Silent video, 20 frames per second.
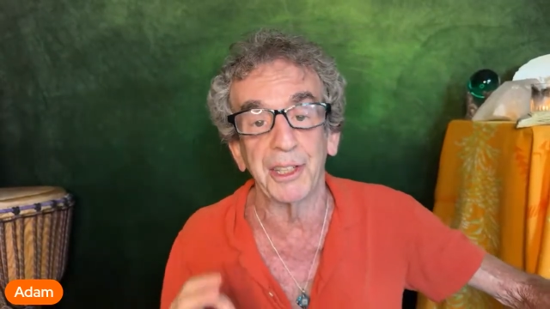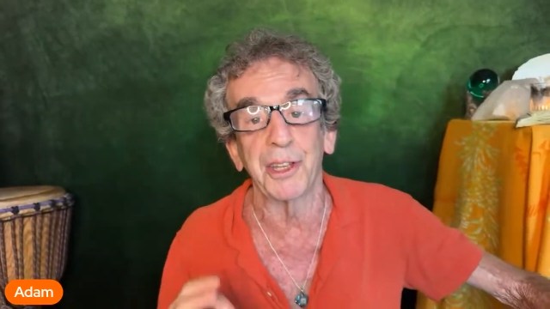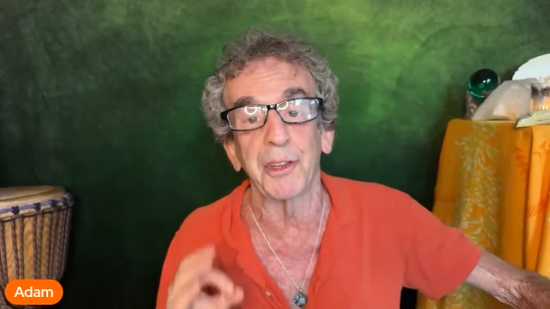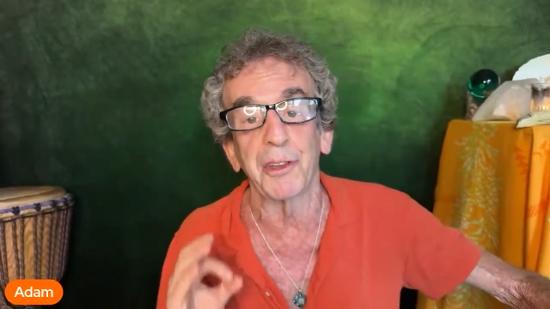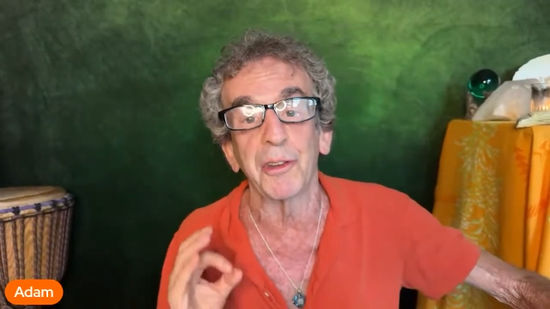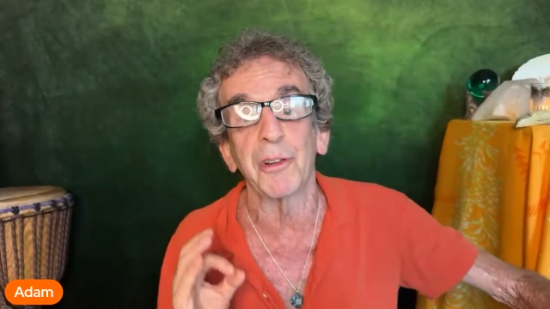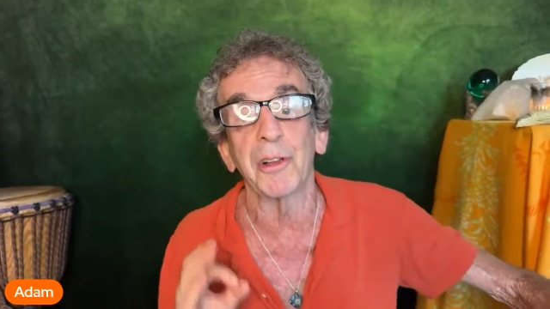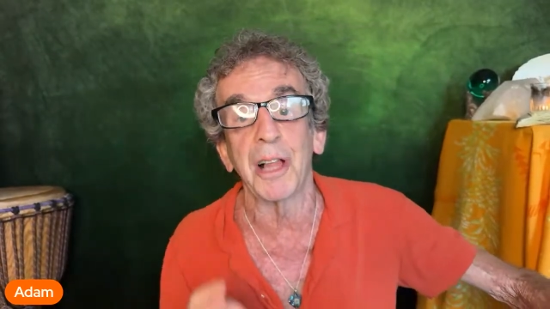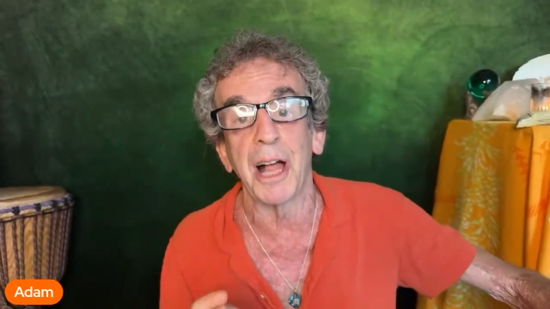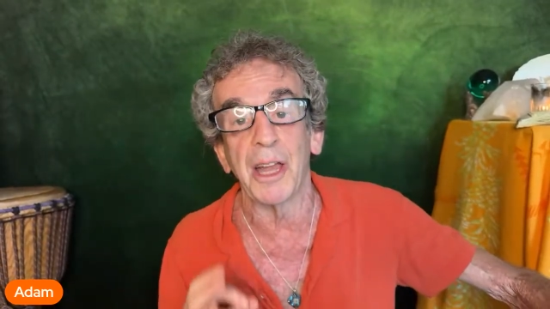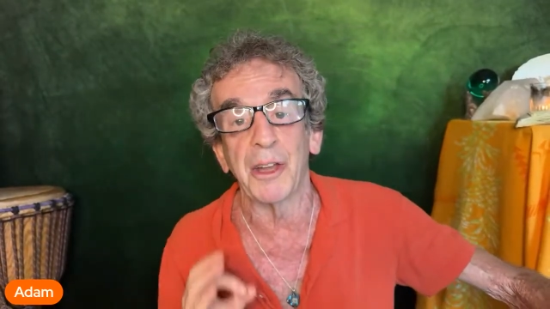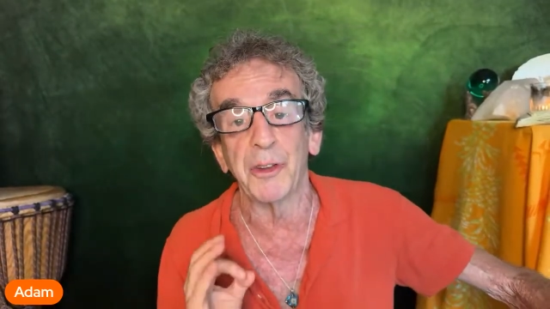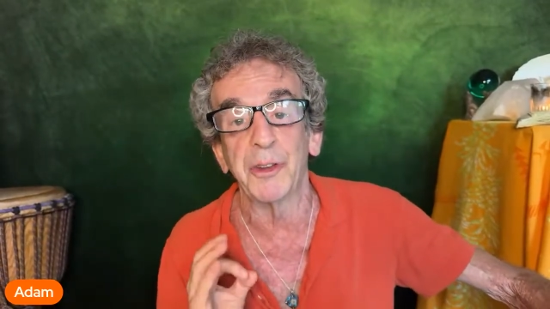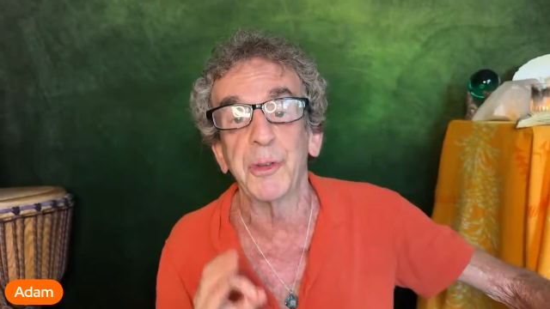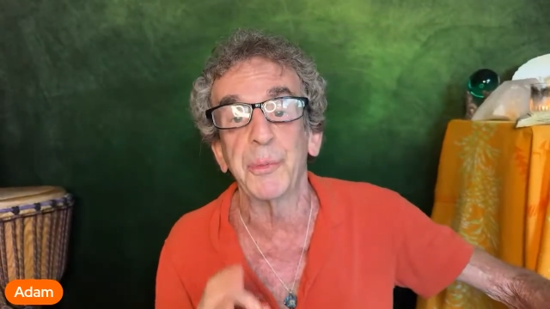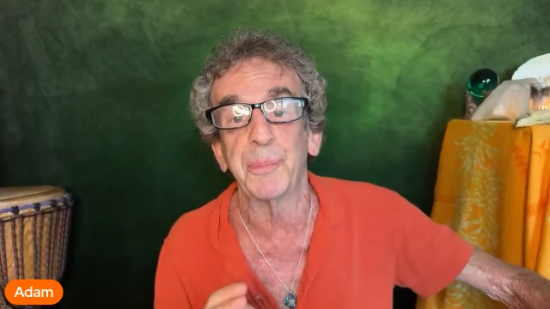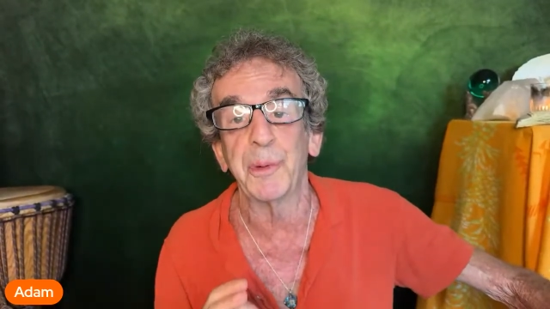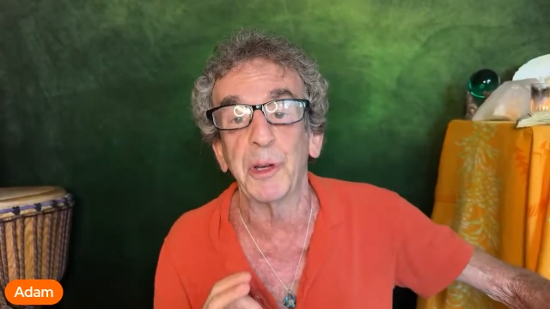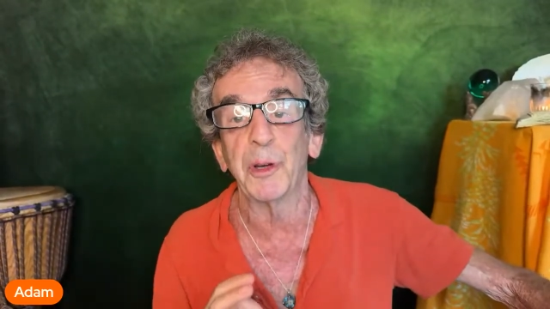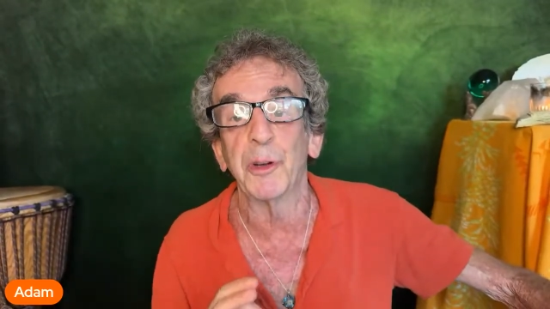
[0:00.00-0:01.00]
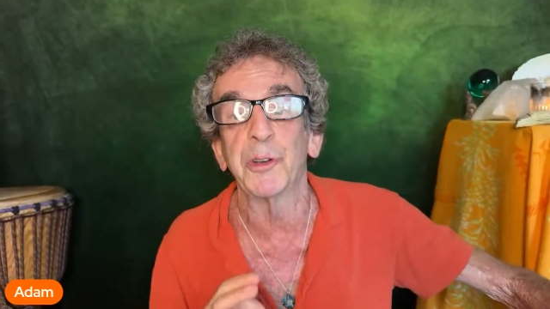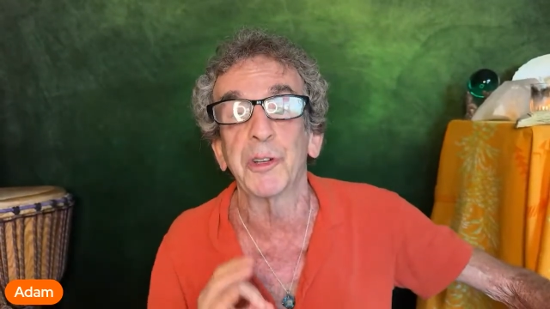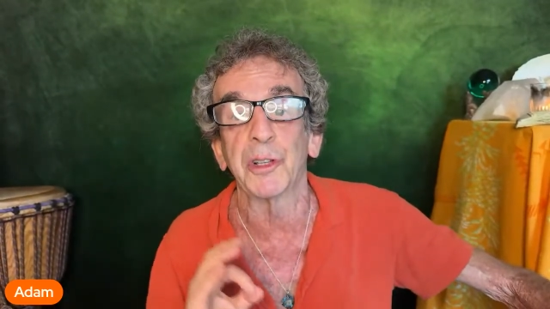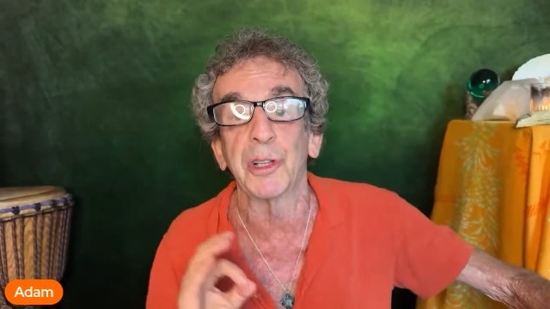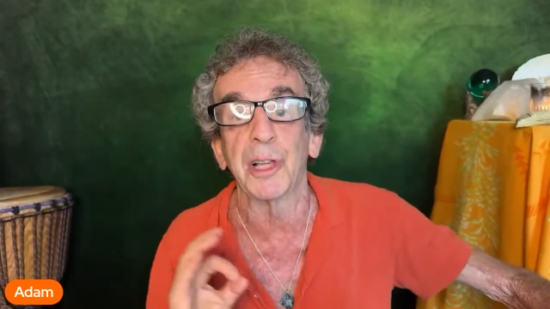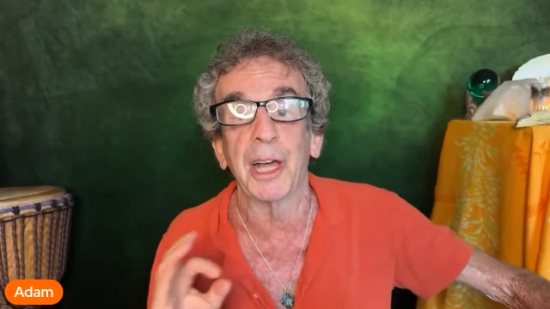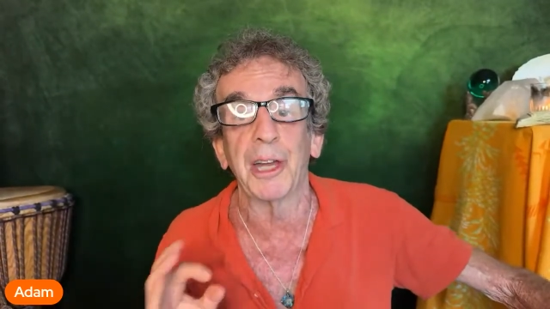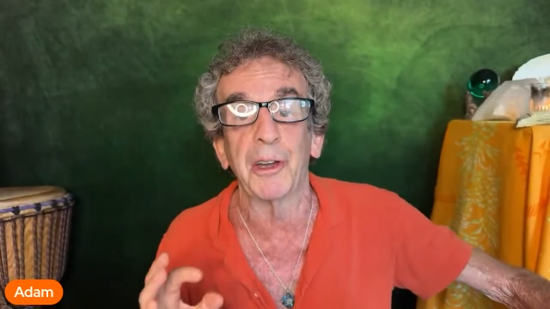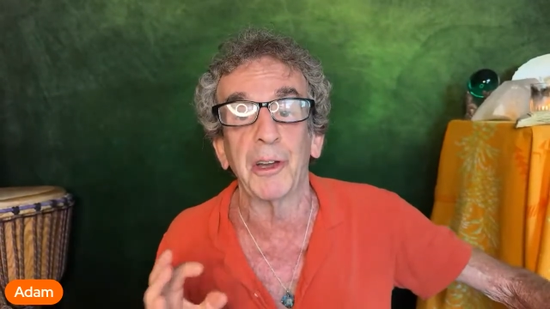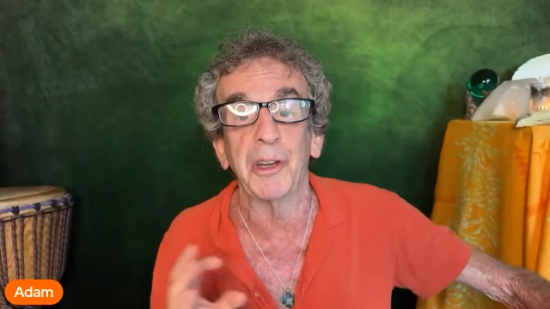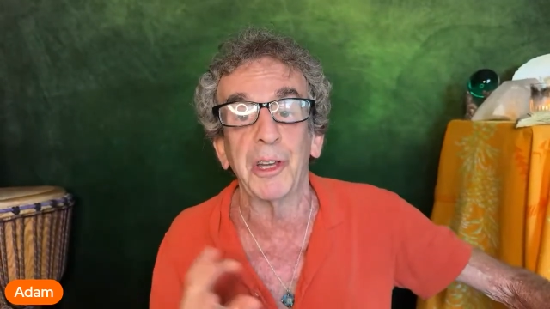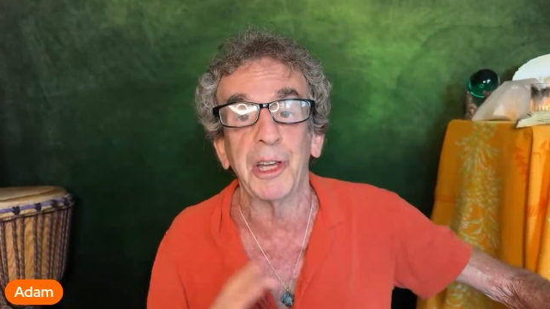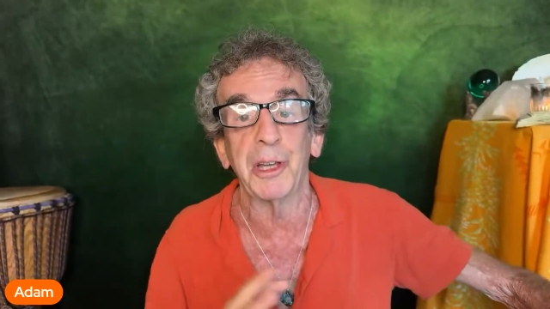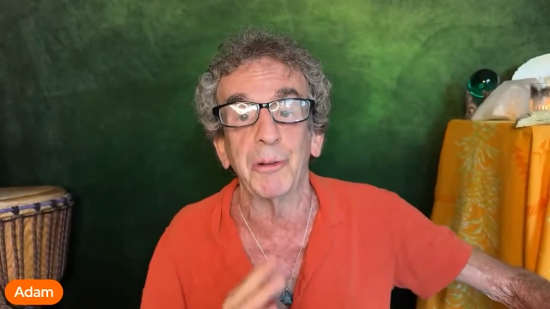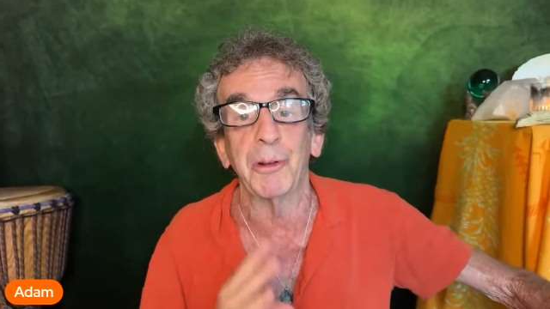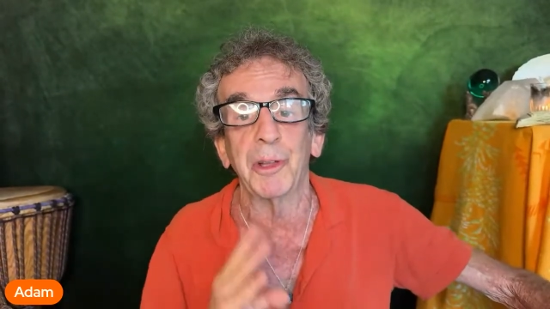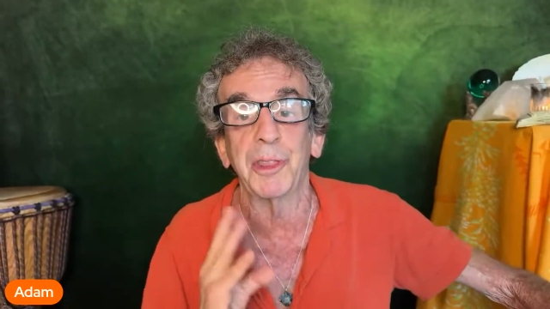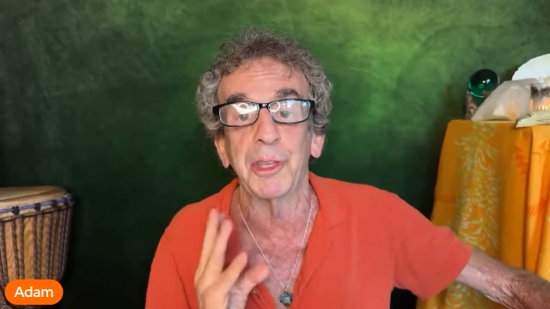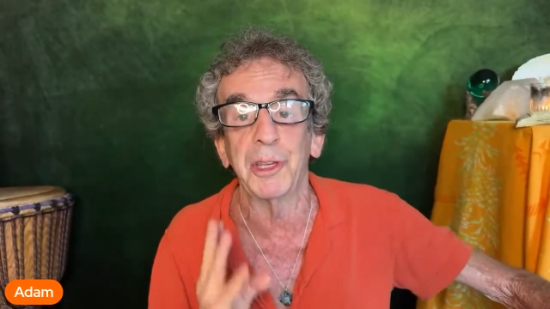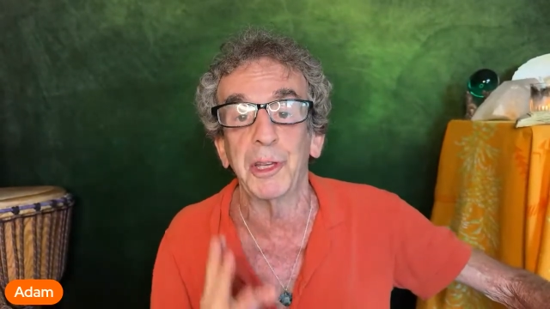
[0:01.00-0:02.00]
There's a lot of spiritual energy
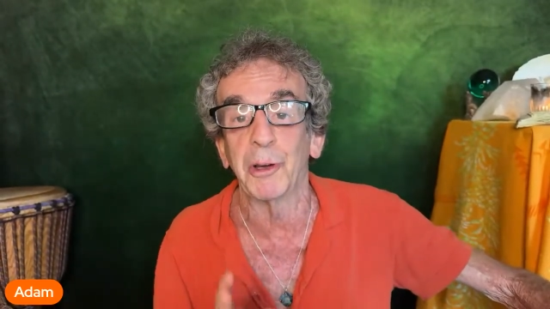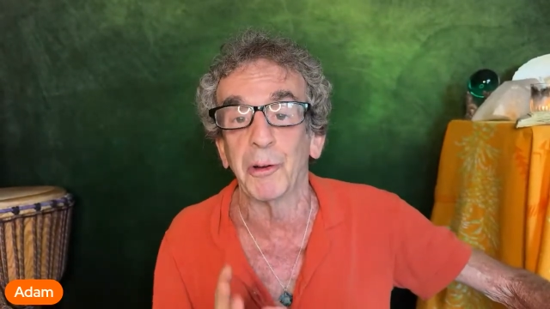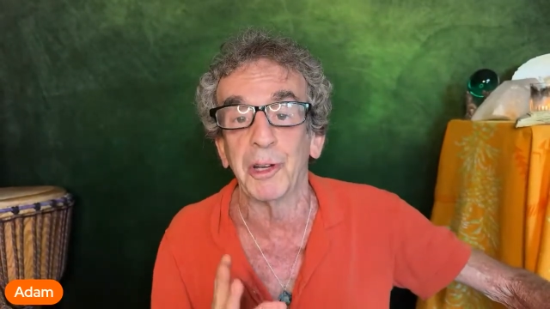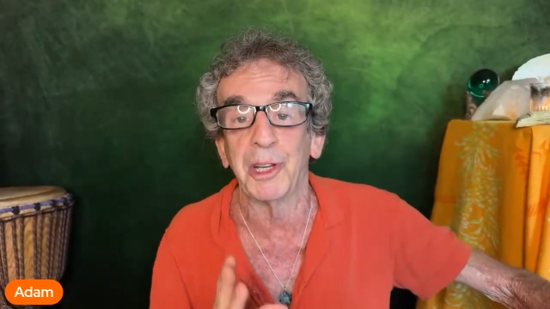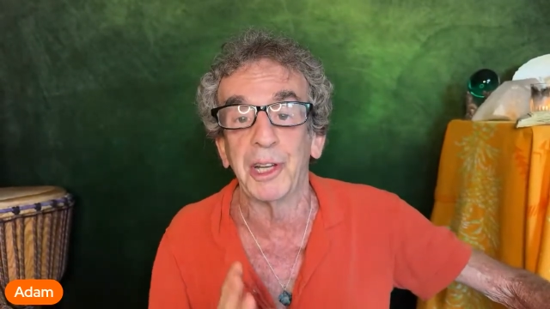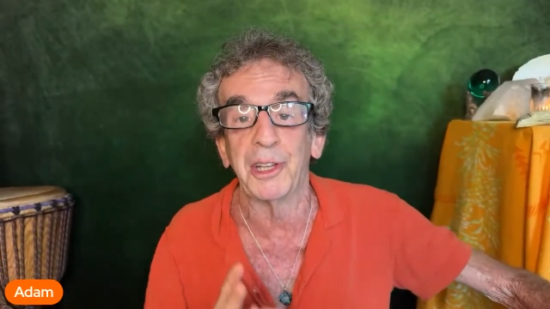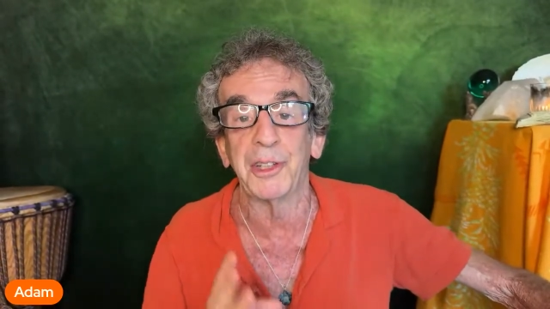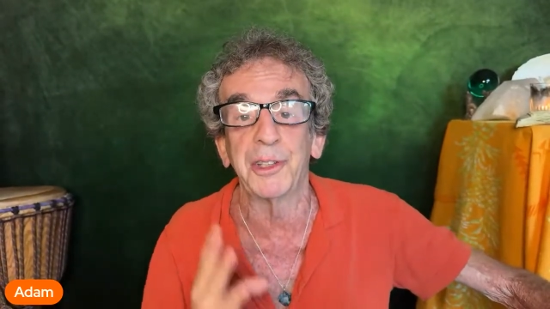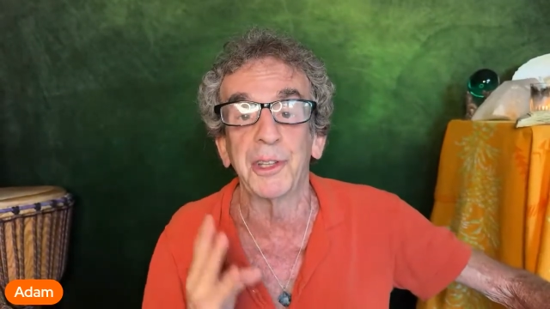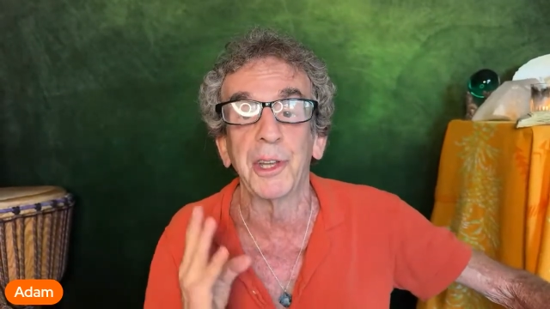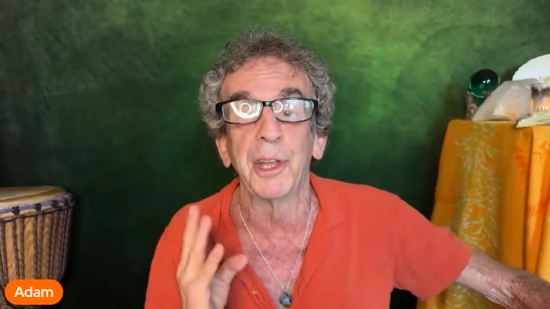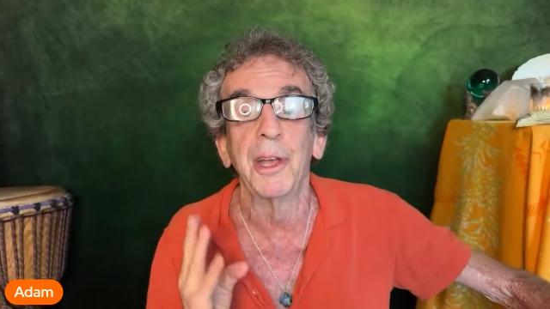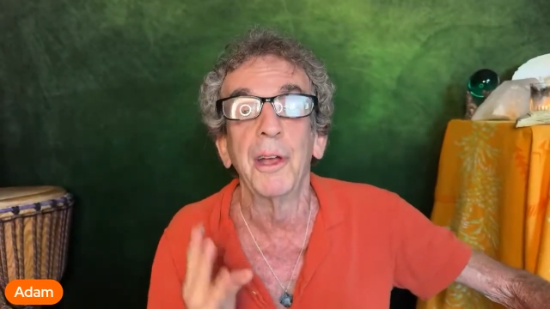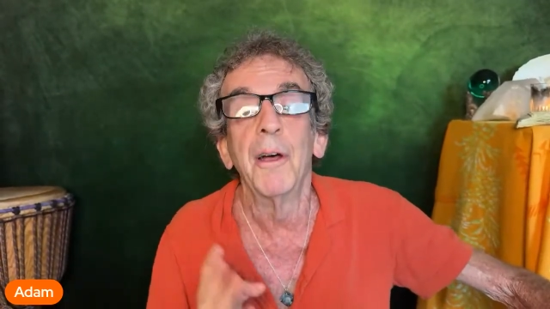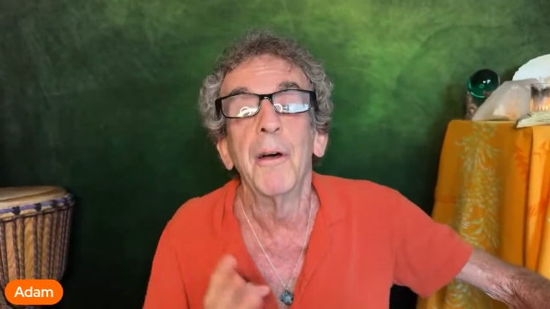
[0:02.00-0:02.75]
with Uranus